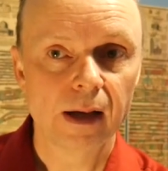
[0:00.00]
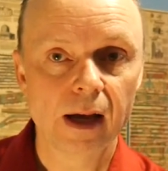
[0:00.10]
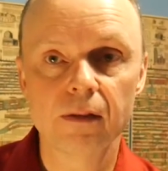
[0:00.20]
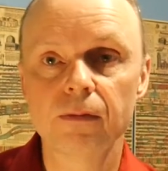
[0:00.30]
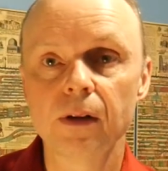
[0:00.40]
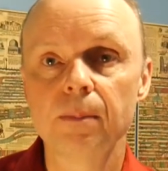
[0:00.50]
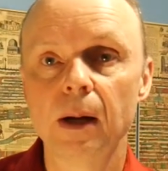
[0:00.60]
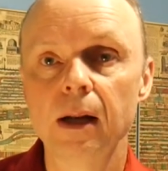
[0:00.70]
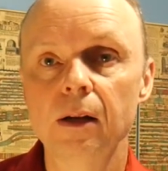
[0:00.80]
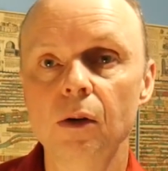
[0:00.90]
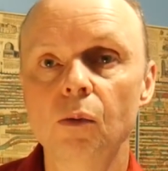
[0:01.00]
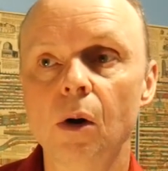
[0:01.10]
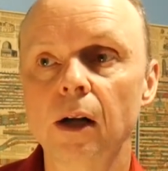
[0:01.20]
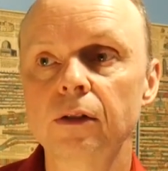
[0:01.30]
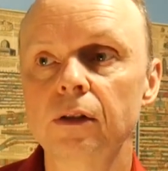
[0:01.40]
everybody who
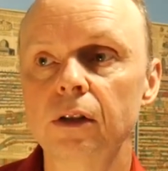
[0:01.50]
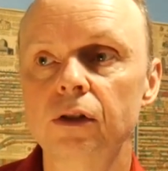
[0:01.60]
wants to